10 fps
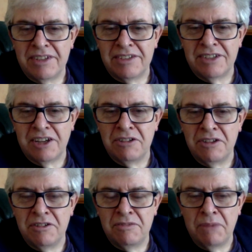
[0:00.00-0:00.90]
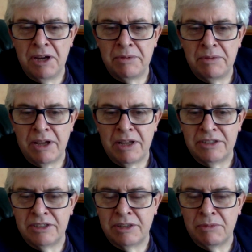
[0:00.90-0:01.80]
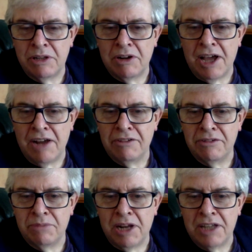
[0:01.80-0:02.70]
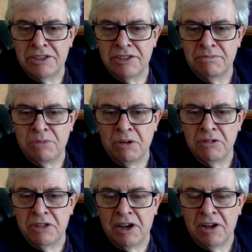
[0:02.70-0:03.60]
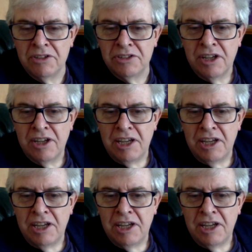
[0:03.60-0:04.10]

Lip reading: So you've made something like 100 plus podcasts